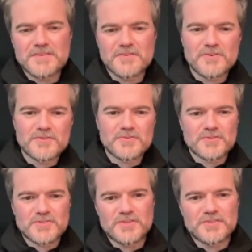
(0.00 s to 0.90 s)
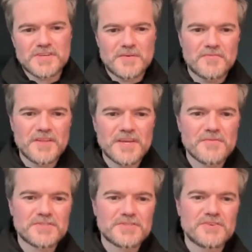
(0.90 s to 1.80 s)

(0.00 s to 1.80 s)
They're used to a certain type of language.